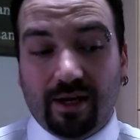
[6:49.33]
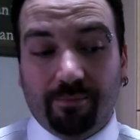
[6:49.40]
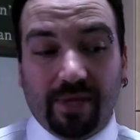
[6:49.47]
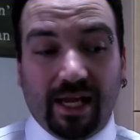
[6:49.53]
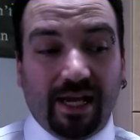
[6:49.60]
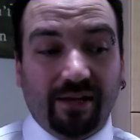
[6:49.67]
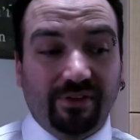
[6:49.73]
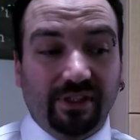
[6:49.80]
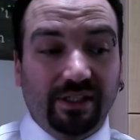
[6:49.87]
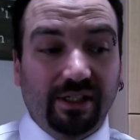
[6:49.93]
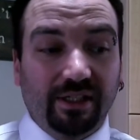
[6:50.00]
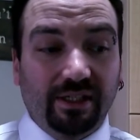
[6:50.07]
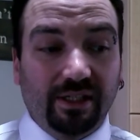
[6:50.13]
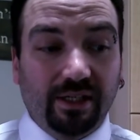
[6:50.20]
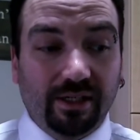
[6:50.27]

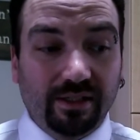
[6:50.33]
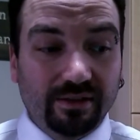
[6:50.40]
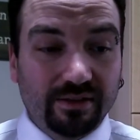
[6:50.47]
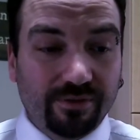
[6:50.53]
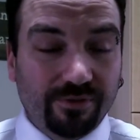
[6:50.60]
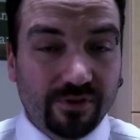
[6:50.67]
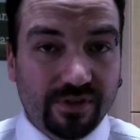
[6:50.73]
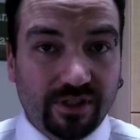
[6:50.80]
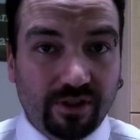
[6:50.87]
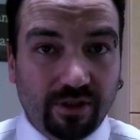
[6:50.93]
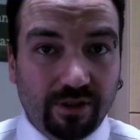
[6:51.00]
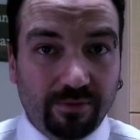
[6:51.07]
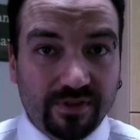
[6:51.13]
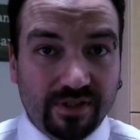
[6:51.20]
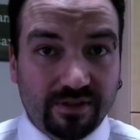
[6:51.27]
Having different
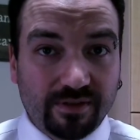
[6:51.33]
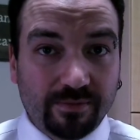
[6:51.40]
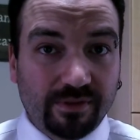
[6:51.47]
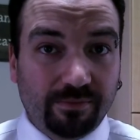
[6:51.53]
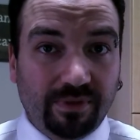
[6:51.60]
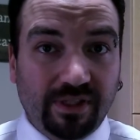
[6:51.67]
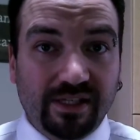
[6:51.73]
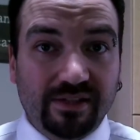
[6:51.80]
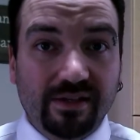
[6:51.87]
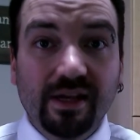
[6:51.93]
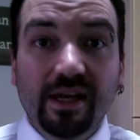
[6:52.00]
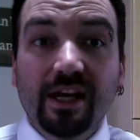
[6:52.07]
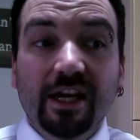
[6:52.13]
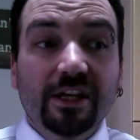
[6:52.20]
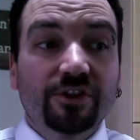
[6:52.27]
security systems in
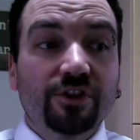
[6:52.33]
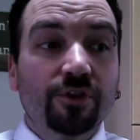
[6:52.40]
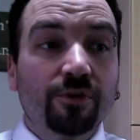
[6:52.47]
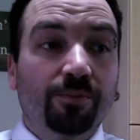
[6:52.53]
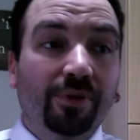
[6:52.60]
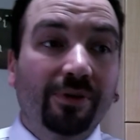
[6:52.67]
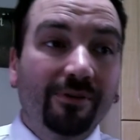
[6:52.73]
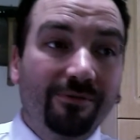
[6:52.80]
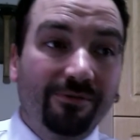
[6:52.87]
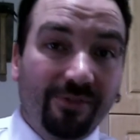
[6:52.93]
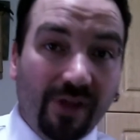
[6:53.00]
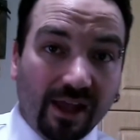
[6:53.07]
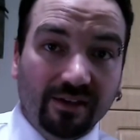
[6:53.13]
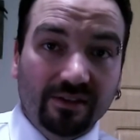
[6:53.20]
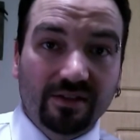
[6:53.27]
place to
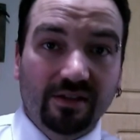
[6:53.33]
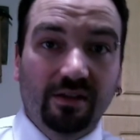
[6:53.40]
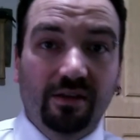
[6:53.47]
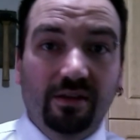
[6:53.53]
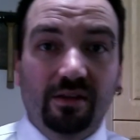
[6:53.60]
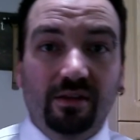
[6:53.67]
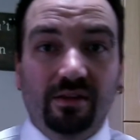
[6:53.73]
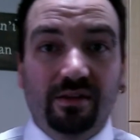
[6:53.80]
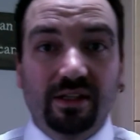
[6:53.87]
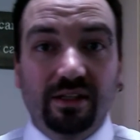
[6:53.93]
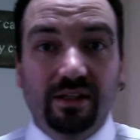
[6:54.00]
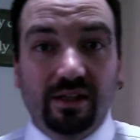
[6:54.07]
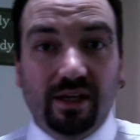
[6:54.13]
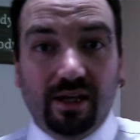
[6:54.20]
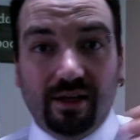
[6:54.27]
prevent
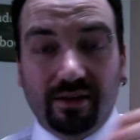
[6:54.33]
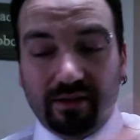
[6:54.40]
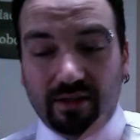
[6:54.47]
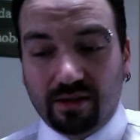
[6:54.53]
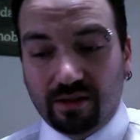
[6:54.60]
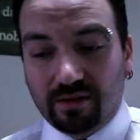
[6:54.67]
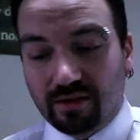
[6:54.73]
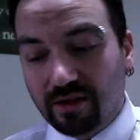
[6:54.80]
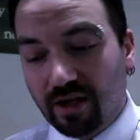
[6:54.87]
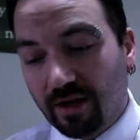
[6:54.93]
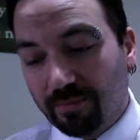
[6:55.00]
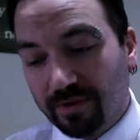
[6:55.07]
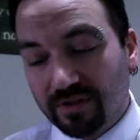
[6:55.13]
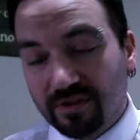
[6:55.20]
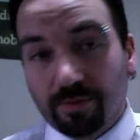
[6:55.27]
the
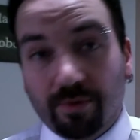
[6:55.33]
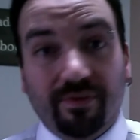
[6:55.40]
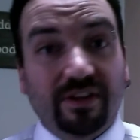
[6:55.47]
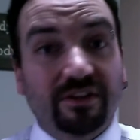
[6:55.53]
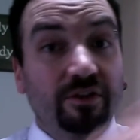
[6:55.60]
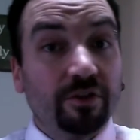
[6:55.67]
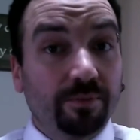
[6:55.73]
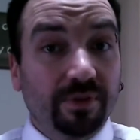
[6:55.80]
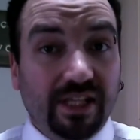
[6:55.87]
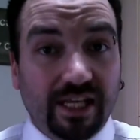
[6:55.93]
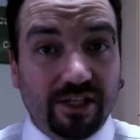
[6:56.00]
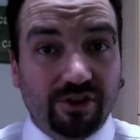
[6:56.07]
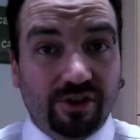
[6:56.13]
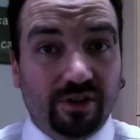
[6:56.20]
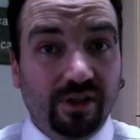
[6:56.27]
copying, to prevent the
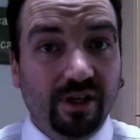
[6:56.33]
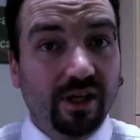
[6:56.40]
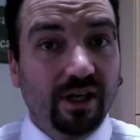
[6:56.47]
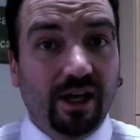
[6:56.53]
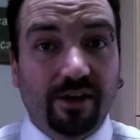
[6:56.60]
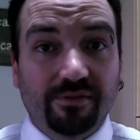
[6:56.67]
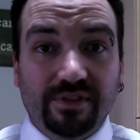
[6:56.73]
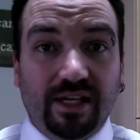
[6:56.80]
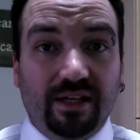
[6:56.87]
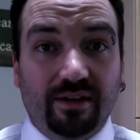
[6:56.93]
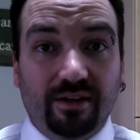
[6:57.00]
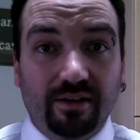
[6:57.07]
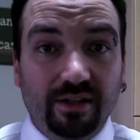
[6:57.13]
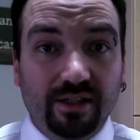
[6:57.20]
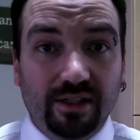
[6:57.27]
duplication of data
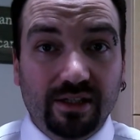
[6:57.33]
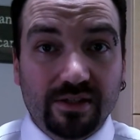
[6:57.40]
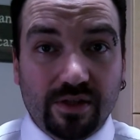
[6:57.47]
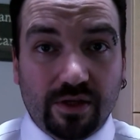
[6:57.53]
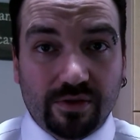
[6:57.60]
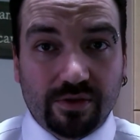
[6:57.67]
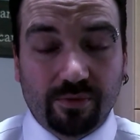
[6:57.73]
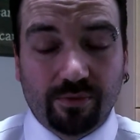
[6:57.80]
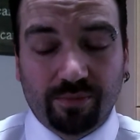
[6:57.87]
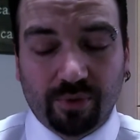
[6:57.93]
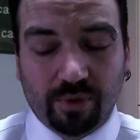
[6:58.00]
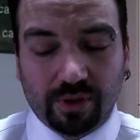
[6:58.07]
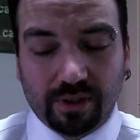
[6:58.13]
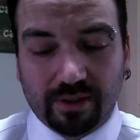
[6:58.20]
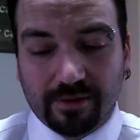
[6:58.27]
is also
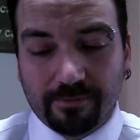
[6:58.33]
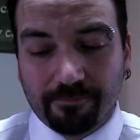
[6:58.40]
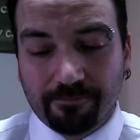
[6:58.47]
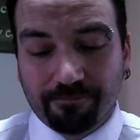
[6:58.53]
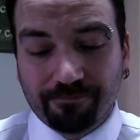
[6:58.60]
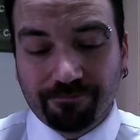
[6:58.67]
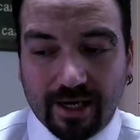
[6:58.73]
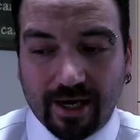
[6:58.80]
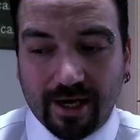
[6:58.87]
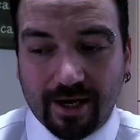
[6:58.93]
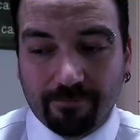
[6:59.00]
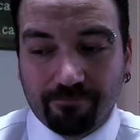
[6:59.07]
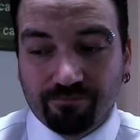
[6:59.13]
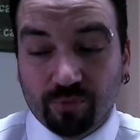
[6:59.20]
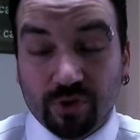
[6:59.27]
important.
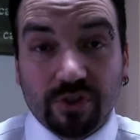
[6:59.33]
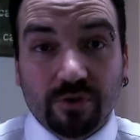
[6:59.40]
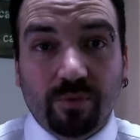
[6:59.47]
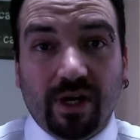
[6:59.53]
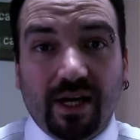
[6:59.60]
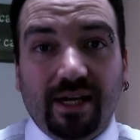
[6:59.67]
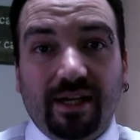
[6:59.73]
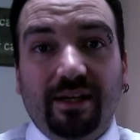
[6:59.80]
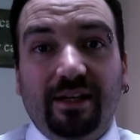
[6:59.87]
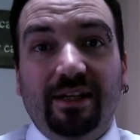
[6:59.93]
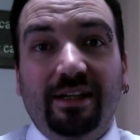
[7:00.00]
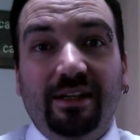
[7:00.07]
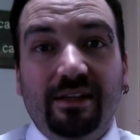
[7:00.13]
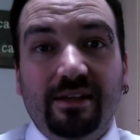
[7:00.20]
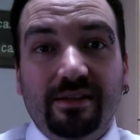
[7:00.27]
Which is why
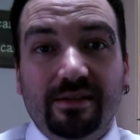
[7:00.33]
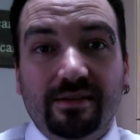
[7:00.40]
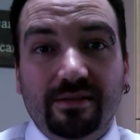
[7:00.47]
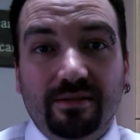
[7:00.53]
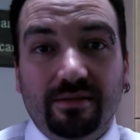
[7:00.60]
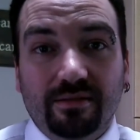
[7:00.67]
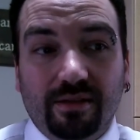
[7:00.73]
it is,